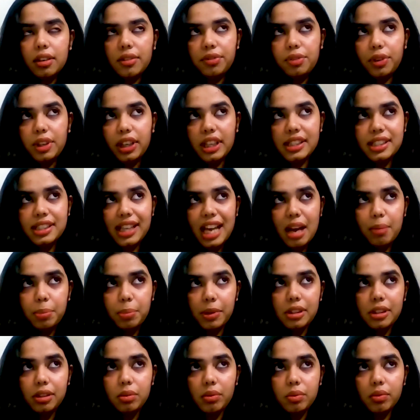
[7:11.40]
For
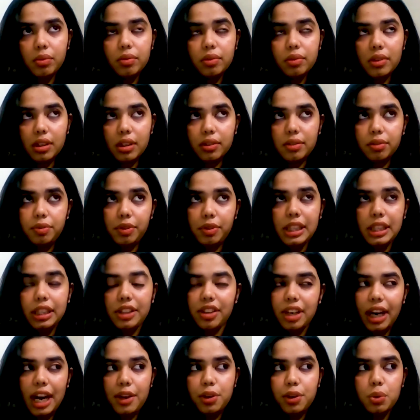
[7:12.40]
example, we
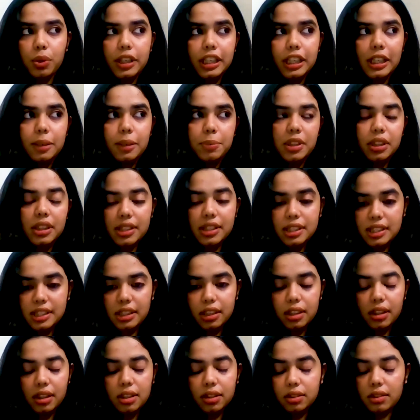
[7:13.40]
try to keep
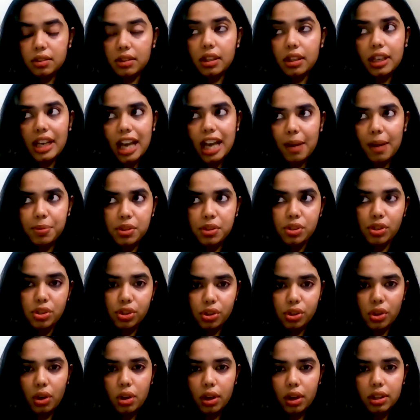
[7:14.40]
the caption
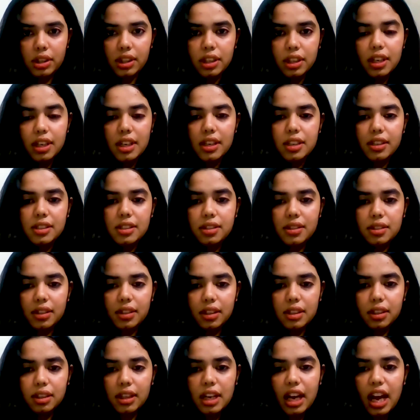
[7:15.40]
short
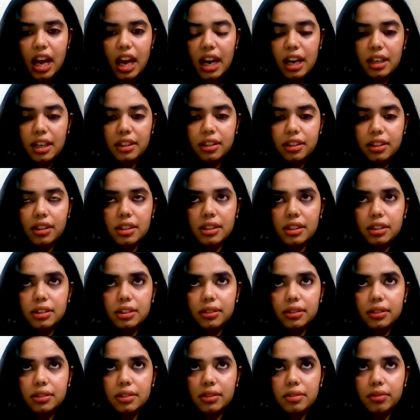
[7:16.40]
and
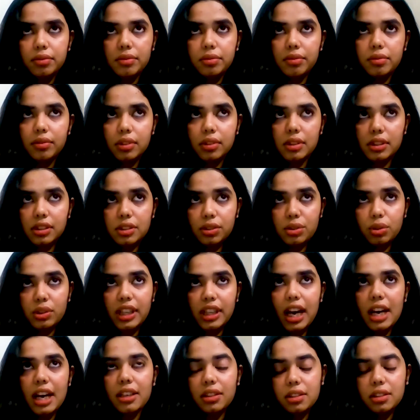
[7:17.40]
so
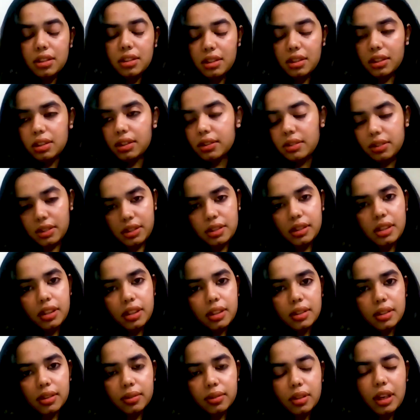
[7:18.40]
that
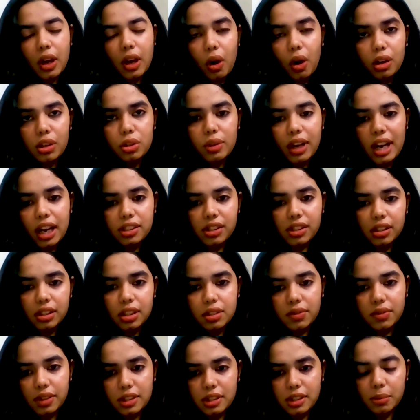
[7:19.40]
the call to action
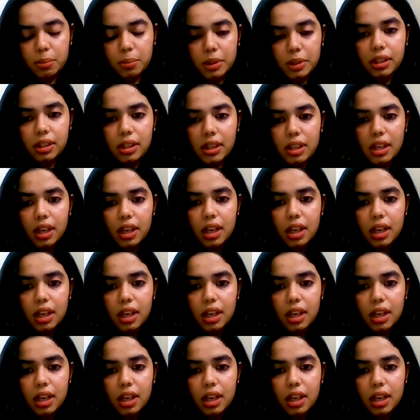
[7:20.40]
is visible.